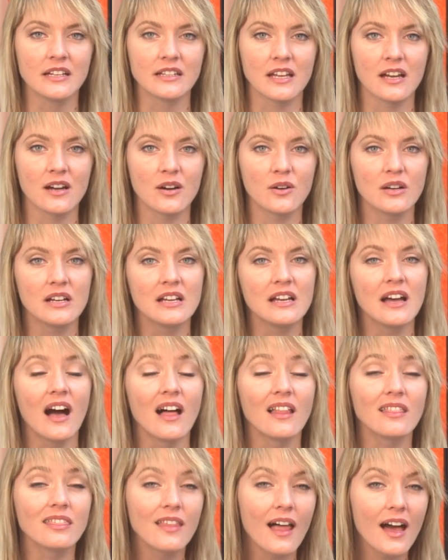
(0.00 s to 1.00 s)
Now,
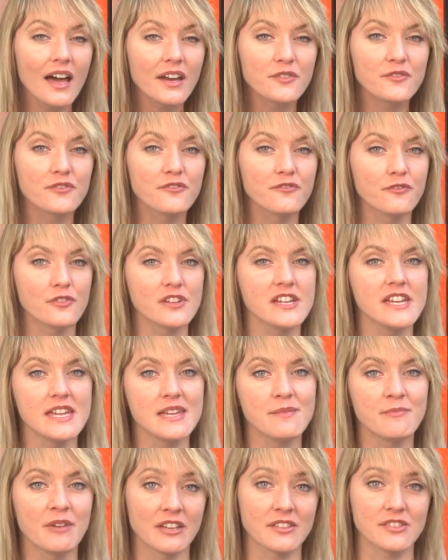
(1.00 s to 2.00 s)
a lot of free
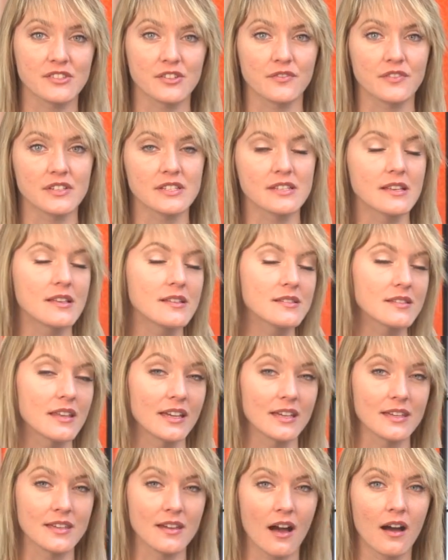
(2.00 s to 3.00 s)
email services
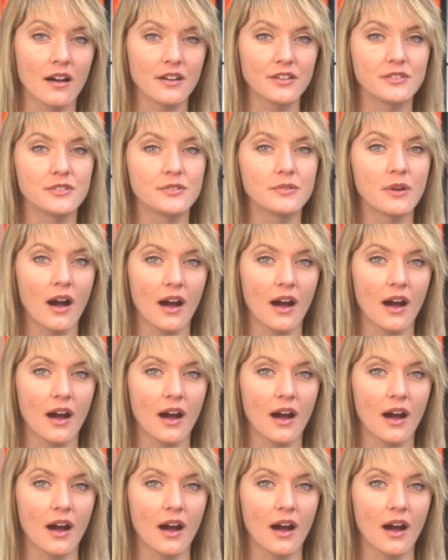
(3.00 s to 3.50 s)
like Yahoo,